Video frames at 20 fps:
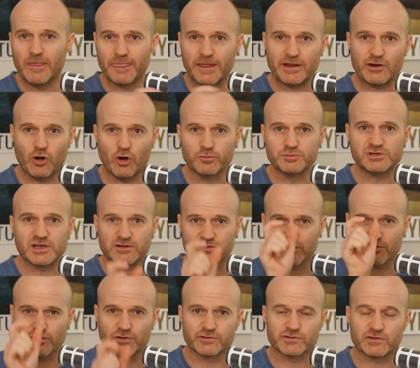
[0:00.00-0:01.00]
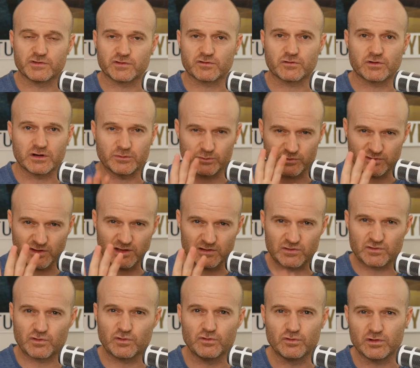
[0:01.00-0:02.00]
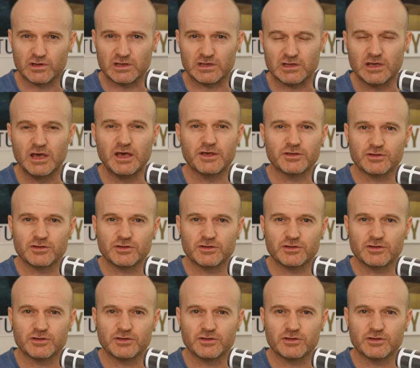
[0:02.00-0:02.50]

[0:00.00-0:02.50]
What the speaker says: an object across the screen. Well, say it's 2D.